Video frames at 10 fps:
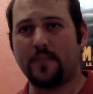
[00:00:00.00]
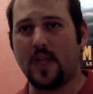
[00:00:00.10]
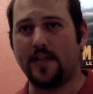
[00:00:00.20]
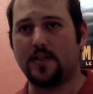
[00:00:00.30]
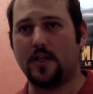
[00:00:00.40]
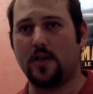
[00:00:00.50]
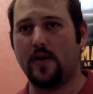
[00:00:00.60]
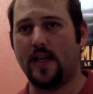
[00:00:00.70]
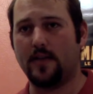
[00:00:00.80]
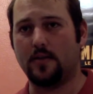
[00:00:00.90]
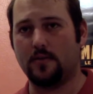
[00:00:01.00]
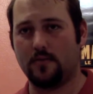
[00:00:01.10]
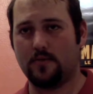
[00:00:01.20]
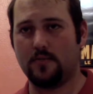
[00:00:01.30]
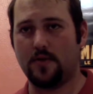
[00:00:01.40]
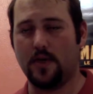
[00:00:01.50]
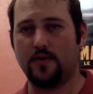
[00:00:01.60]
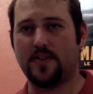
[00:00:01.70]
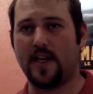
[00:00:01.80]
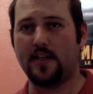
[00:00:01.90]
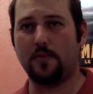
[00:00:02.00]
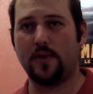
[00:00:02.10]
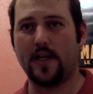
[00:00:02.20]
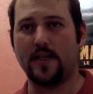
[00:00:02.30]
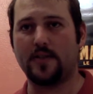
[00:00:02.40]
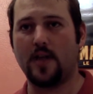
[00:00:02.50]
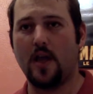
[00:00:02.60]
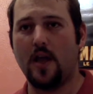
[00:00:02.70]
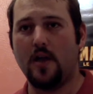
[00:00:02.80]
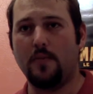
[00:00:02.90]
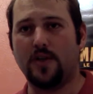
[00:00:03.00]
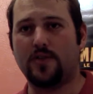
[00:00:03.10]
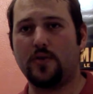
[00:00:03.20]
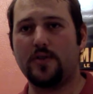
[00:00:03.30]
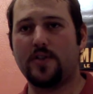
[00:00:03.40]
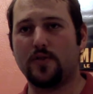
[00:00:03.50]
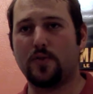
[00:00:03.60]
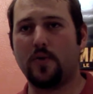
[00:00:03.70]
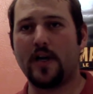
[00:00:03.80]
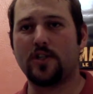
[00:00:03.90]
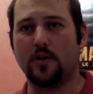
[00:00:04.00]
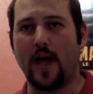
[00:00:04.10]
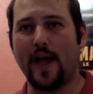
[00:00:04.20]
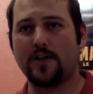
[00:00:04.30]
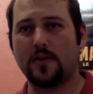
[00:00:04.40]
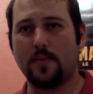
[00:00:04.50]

it's going to go ahead and, set into place. But as soon as there's pressure actually